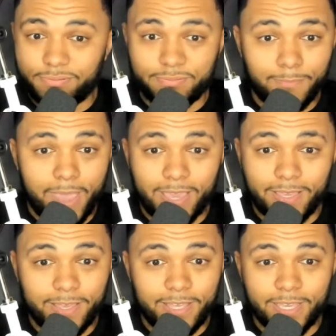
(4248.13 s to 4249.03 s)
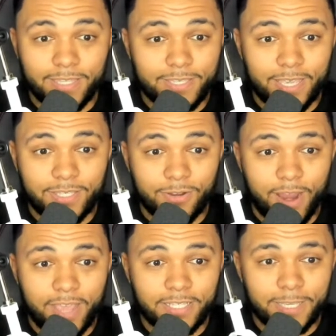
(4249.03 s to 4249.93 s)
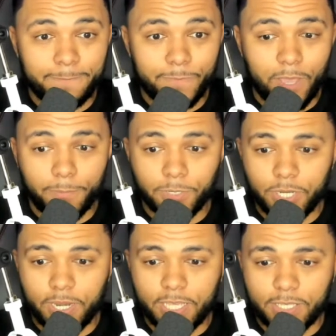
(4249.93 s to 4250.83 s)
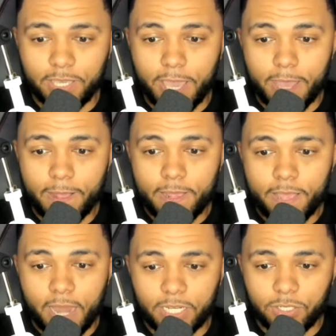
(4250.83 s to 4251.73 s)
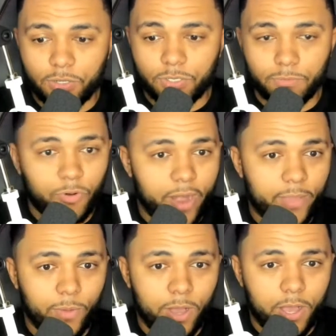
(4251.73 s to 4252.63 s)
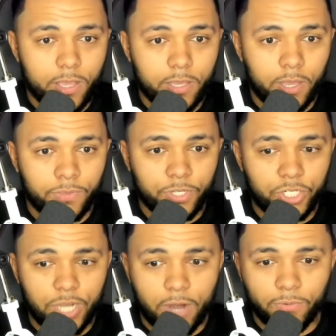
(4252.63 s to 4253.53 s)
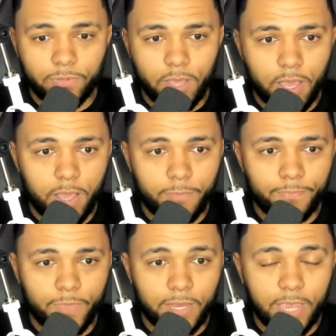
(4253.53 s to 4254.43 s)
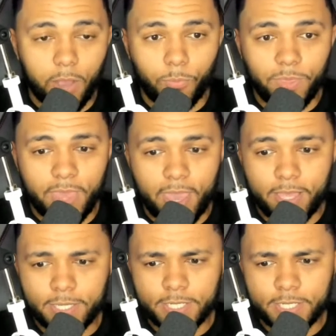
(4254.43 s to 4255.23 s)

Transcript: Mate, it's crazy, the opportunity. So yeah, and he's doing some great work on the channel. And yeah, I'll be there.